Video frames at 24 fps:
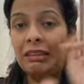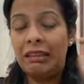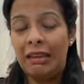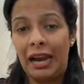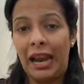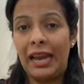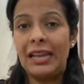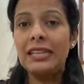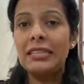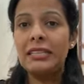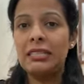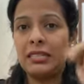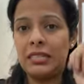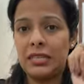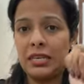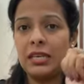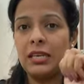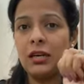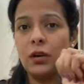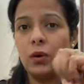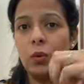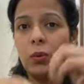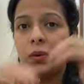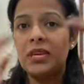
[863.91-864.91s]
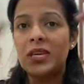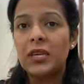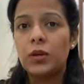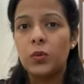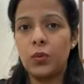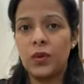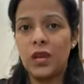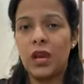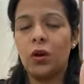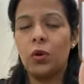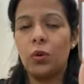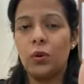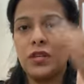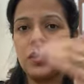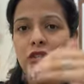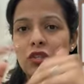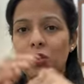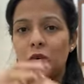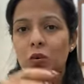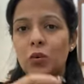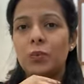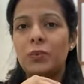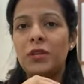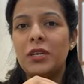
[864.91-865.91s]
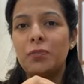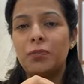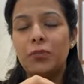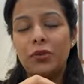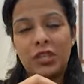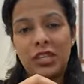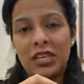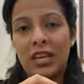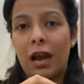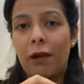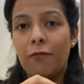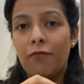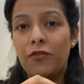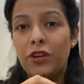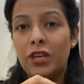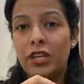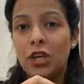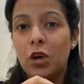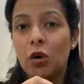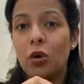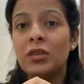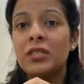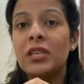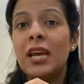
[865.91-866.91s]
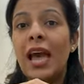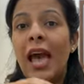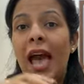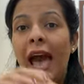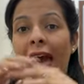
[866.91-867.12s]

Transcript: Thrice in a week we are going to be putting up videos,